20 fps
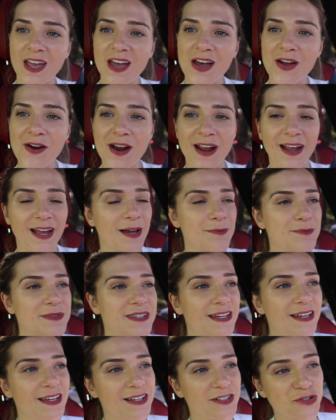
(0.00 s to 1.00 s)
All right, I'm
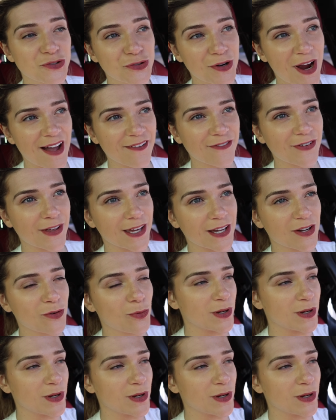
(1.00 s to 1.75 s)
sitting in traffic,